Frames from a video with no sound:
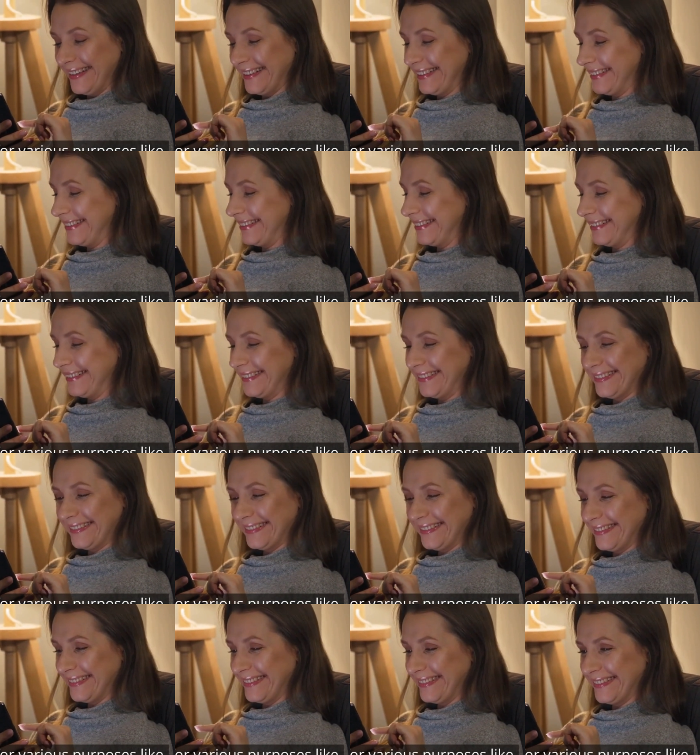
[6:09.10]

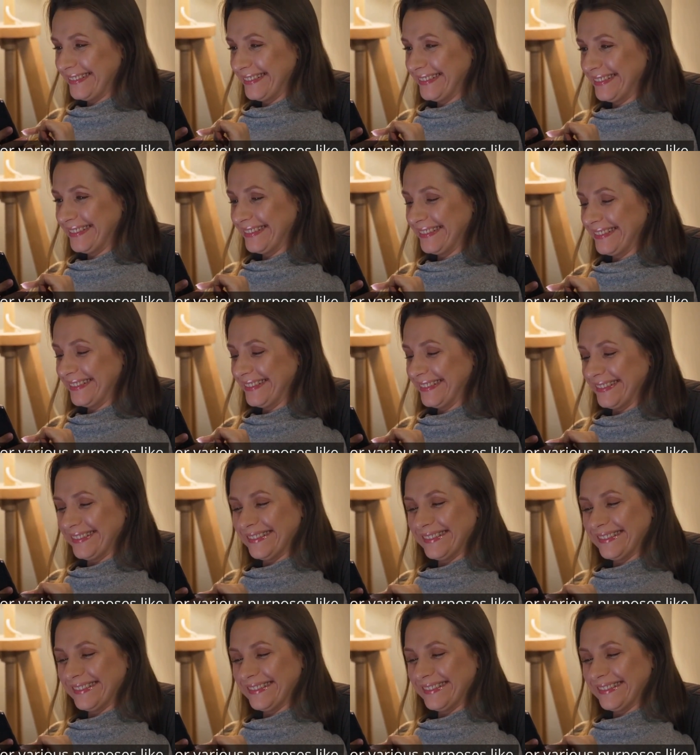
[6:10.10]
No one is speaking in this clip.